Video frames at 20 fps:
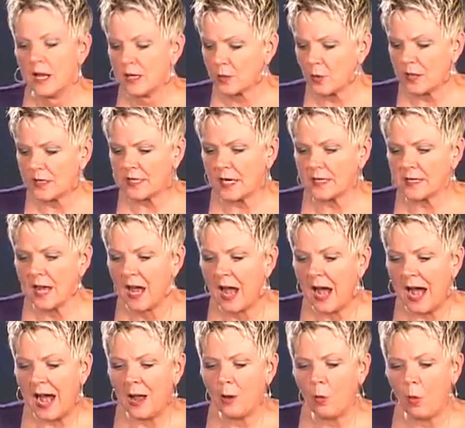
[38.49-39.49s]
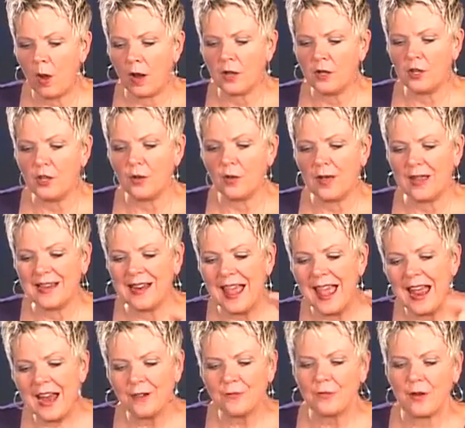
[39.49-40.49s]
So He says, I want you in
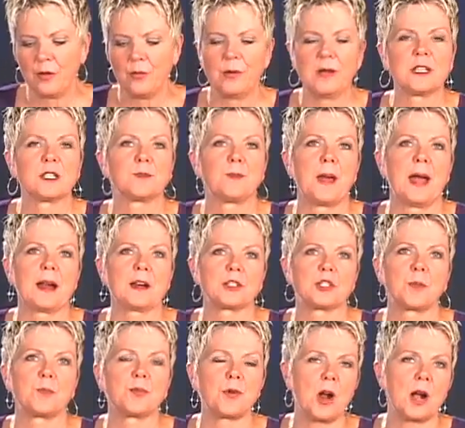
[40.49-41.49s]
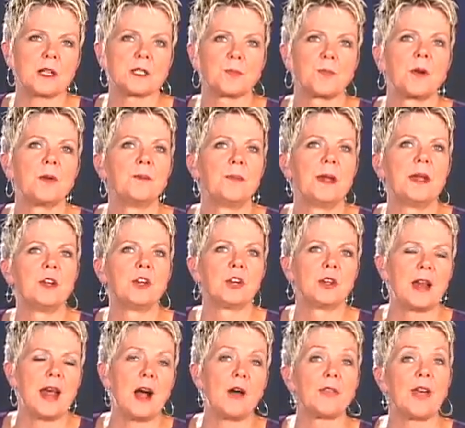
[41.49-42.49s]
every respect to prosper and be in
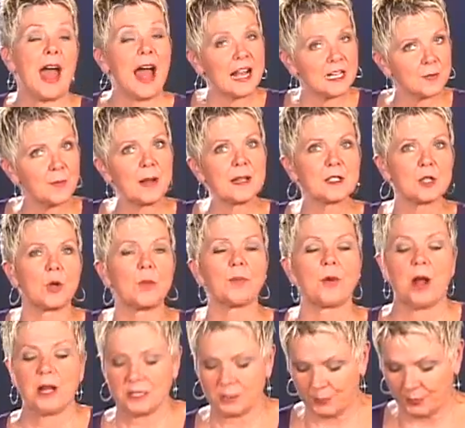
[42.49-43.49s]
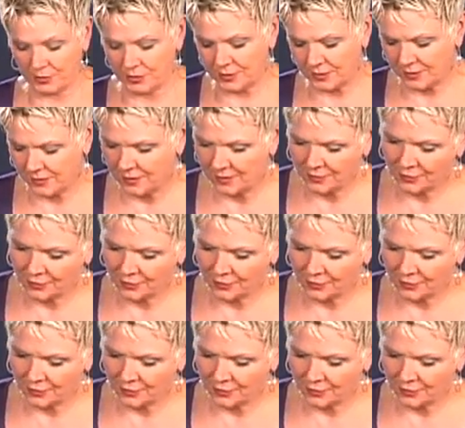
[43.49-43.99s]
good health as my soul prospers.